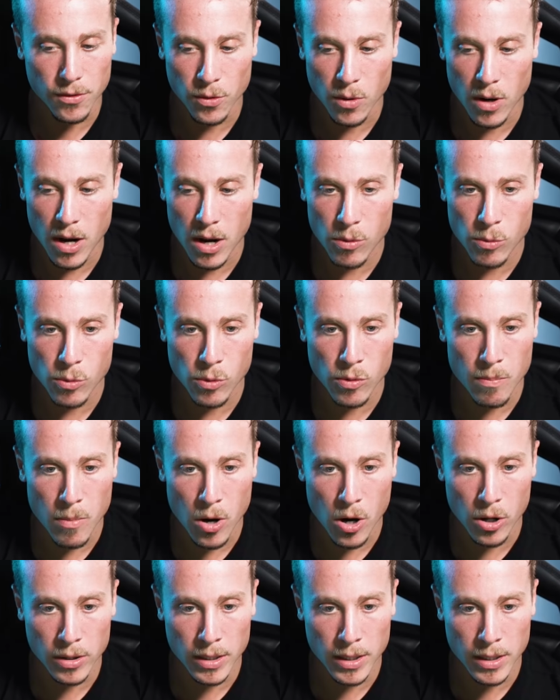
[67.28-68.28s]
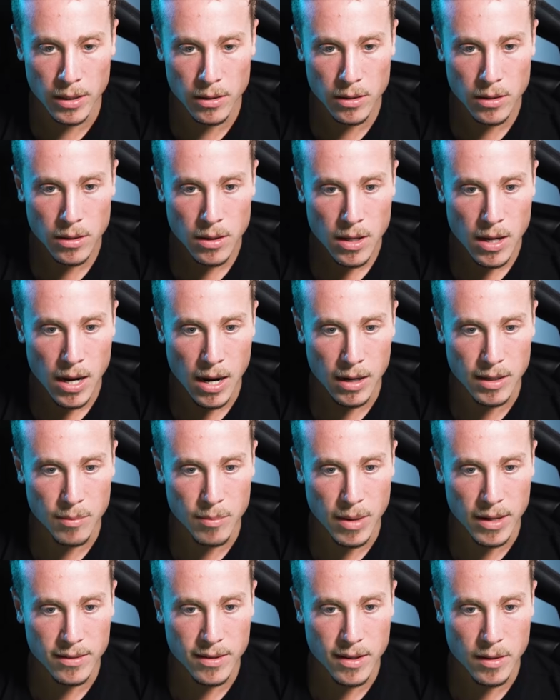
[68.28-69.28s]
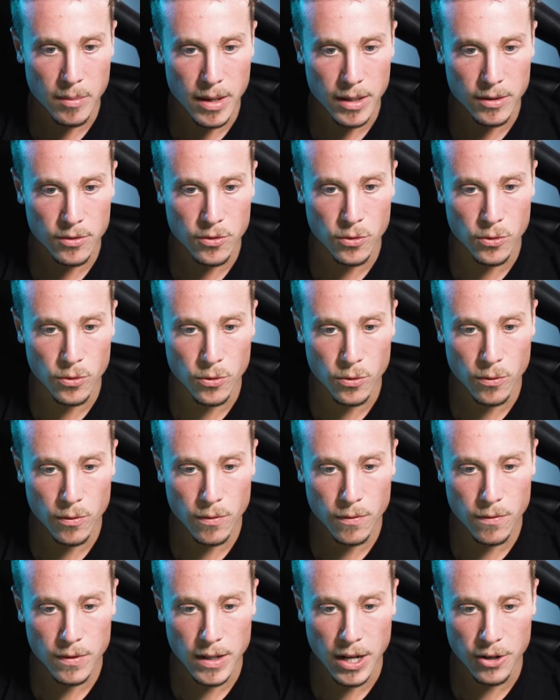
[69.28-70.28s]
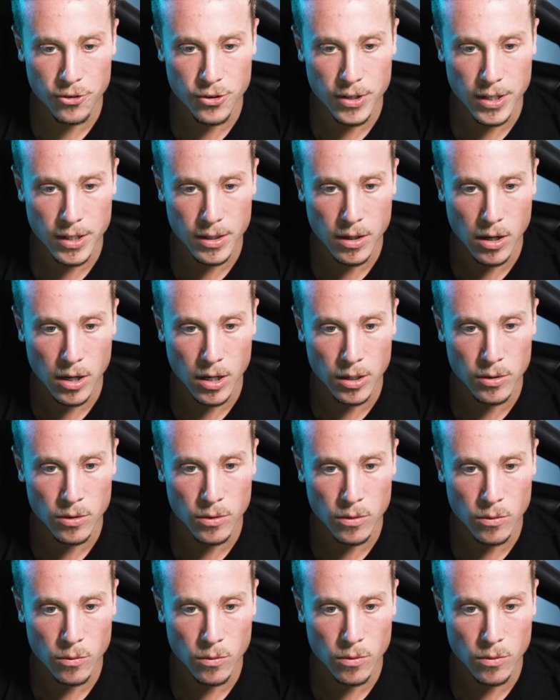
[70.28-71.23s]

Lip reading: So I will molly, I need my teammate to flash T-con